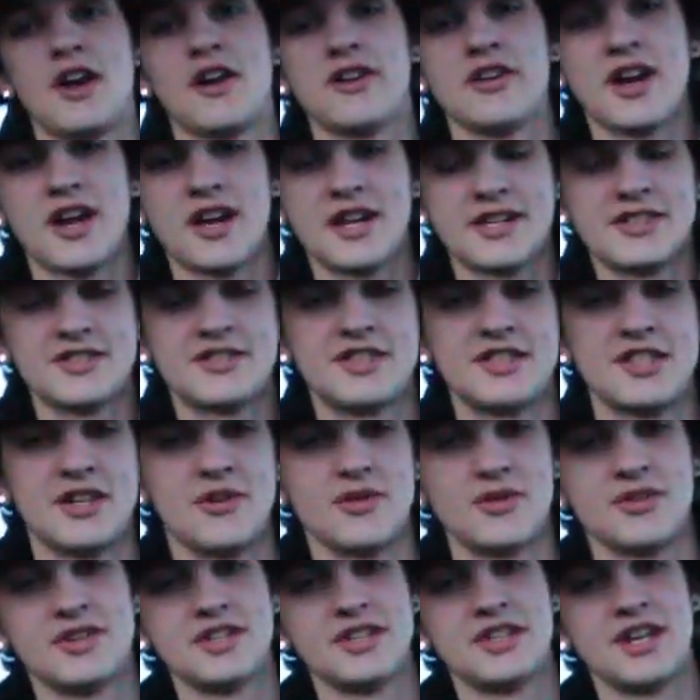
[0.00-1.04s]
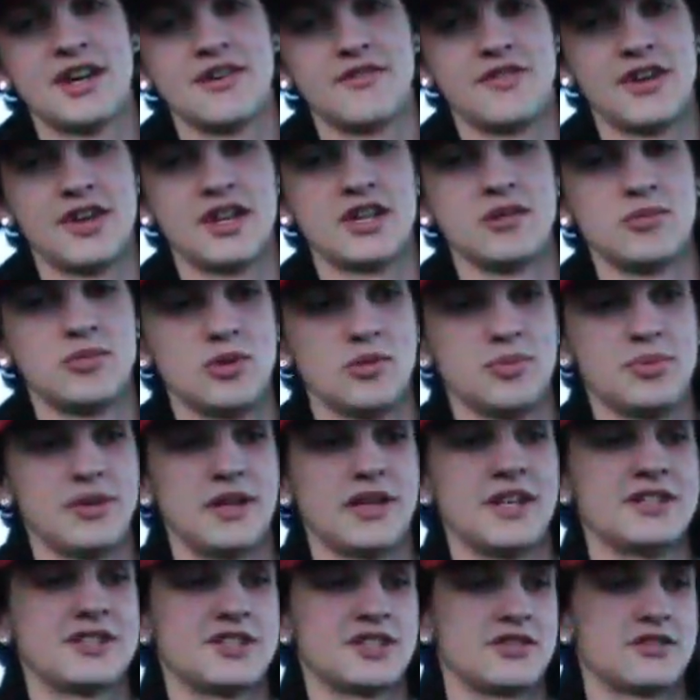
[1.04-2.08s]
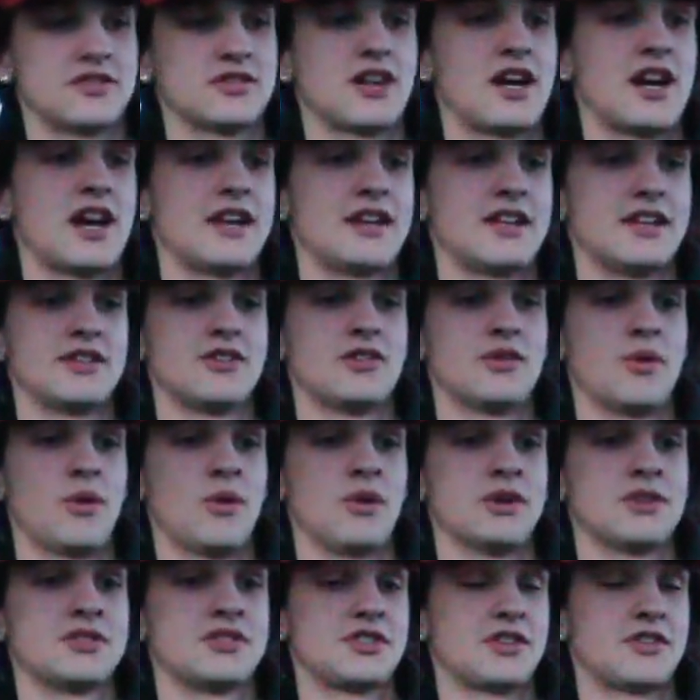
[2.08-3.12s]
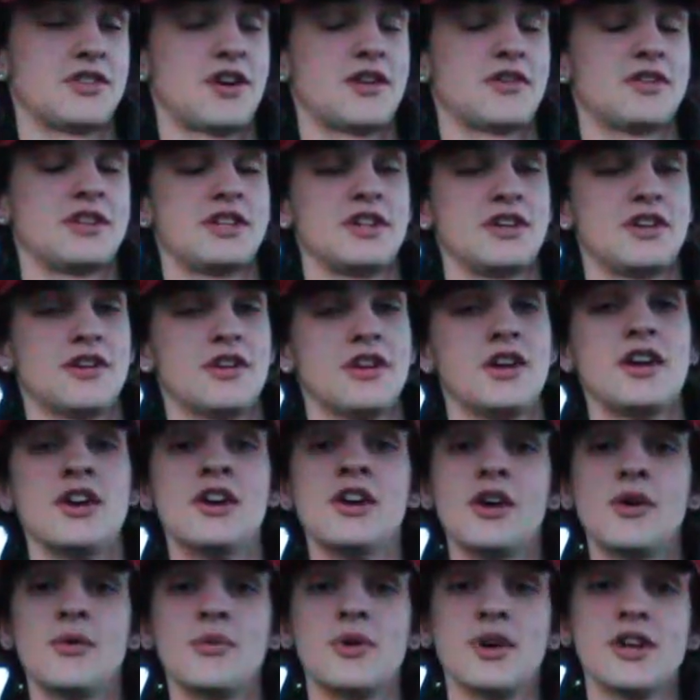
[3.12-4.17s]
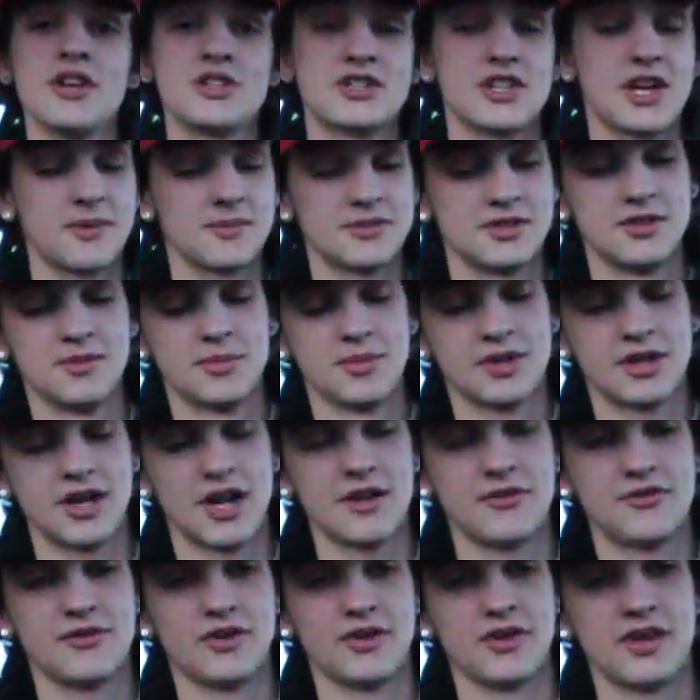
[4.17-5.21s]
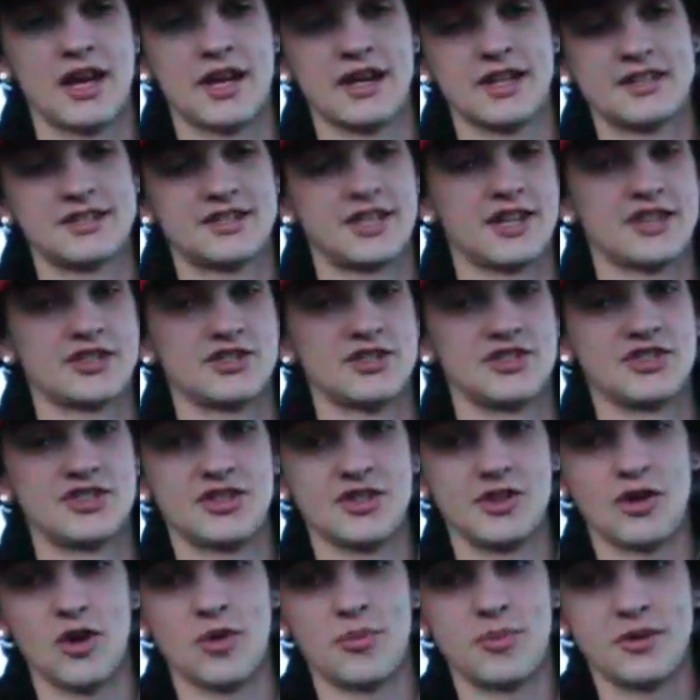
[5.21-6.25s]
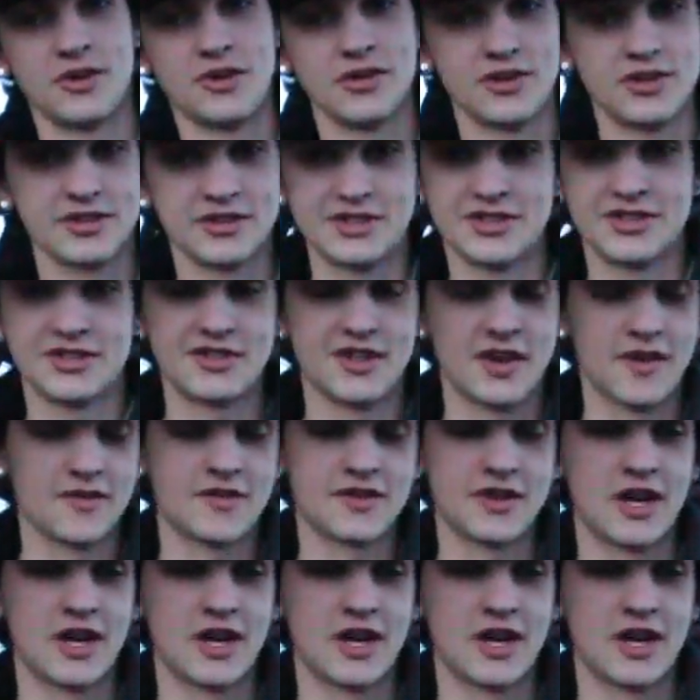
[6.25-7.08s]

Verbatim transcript: ARAC is the only available place to ride indoors around here which I'm super grateful that it's actually still open during these tough